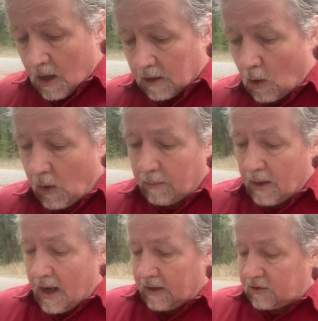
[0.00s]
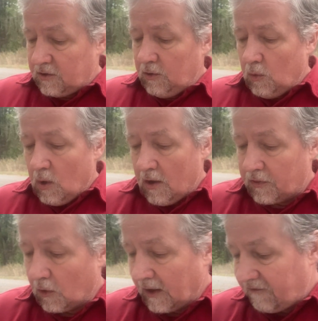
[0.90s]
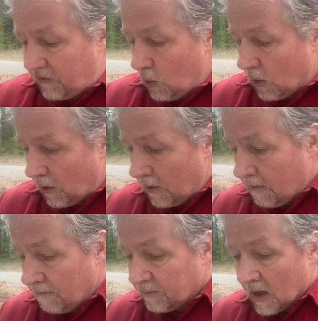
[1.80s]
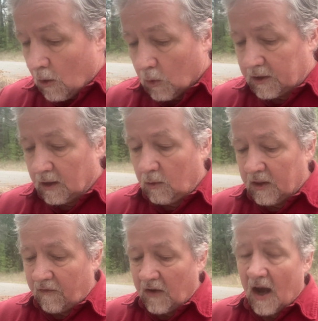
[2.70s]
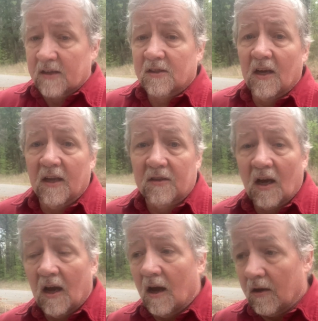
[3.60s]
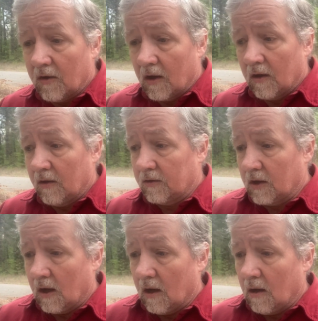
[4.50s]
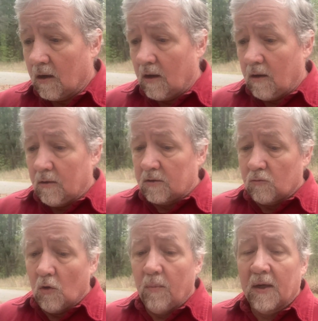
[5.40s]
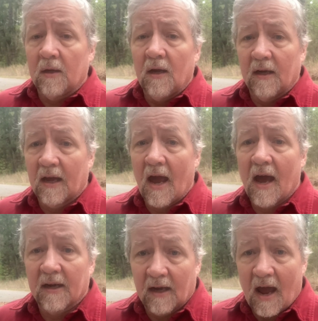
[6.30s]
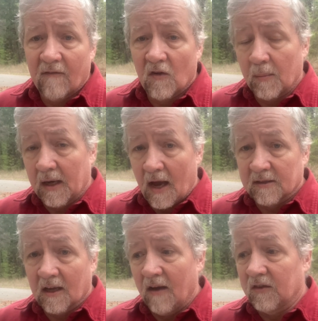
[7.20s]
Going back to 34, we're dealing with the facts that the Reuben, Gad, and half of Manasseh have